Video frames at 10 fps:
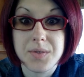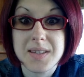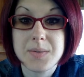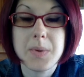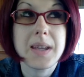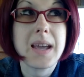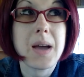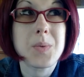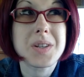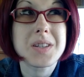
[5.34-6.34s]
this week
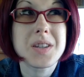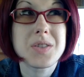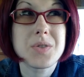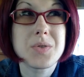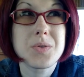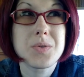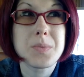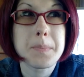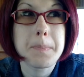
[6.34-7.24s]
I wanted to do